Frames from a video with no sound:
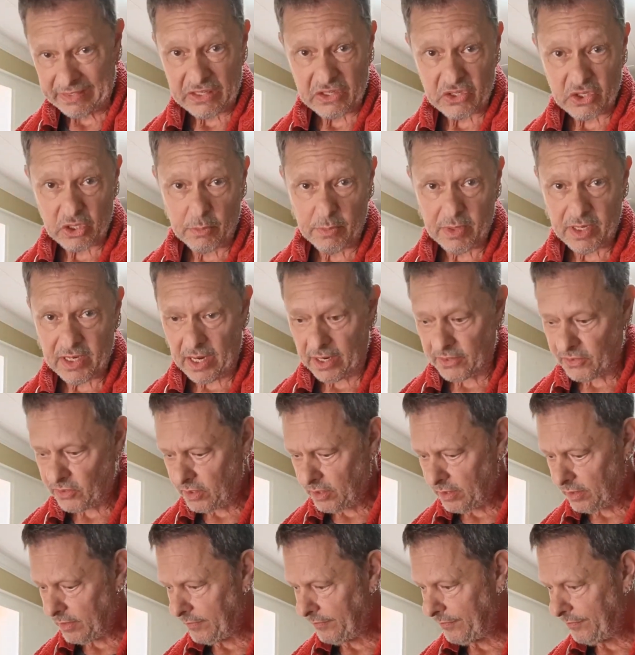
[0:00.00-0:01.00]
assume it
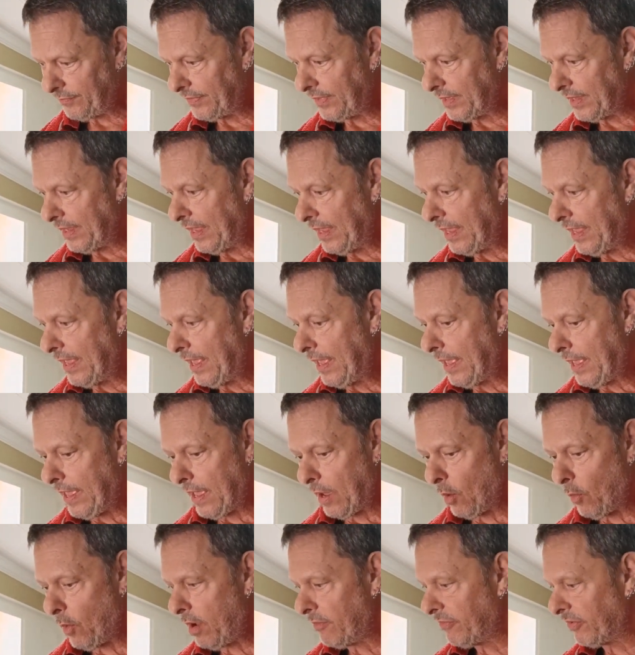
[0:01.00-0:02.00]
doesn't.
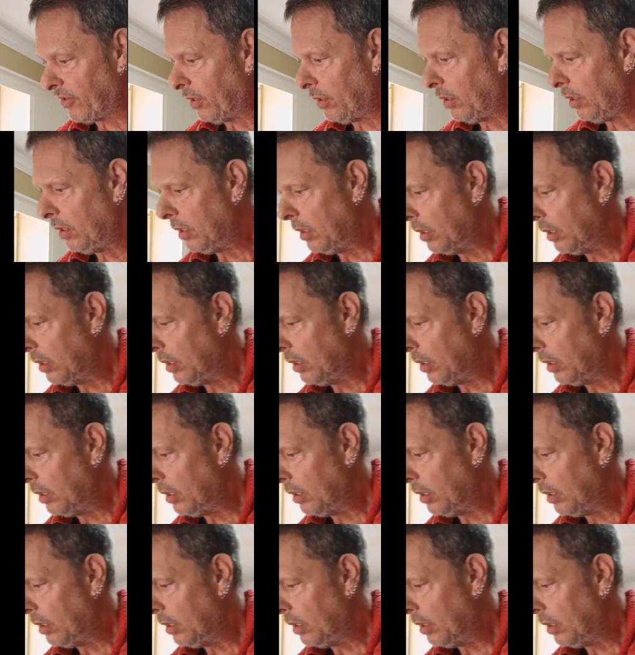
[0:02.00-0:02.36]
However,